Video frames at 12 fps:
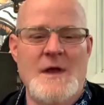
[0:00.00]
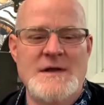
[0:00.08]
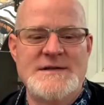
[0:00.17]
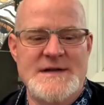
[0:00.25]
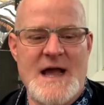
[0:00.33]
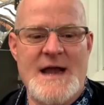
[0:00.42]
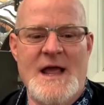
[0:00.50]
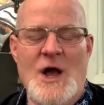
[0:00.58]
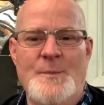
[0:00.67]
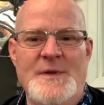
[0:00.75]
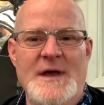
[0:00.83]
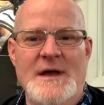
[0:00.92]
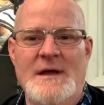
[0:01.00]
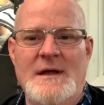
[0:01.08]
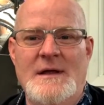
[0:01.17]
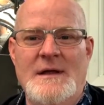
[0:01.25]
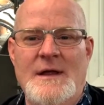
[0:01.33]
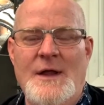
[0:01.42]
to kind of help you
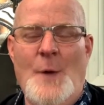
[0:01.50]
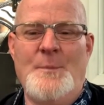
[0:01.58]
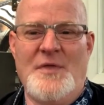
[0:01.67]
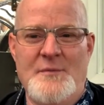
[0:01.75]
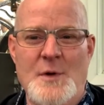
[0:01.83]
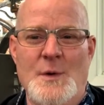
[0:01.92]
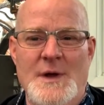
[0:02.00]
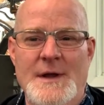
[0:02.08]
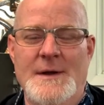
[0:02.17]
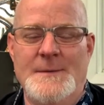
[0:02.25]
help you through it.